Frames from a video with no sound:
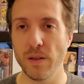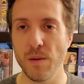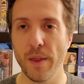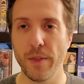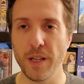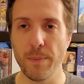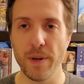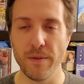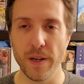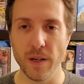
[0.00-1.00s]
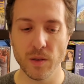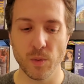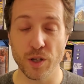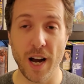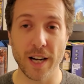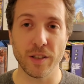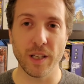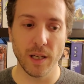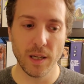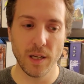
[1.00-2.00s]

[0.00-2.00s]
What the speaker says: the monthly update videos, which are actually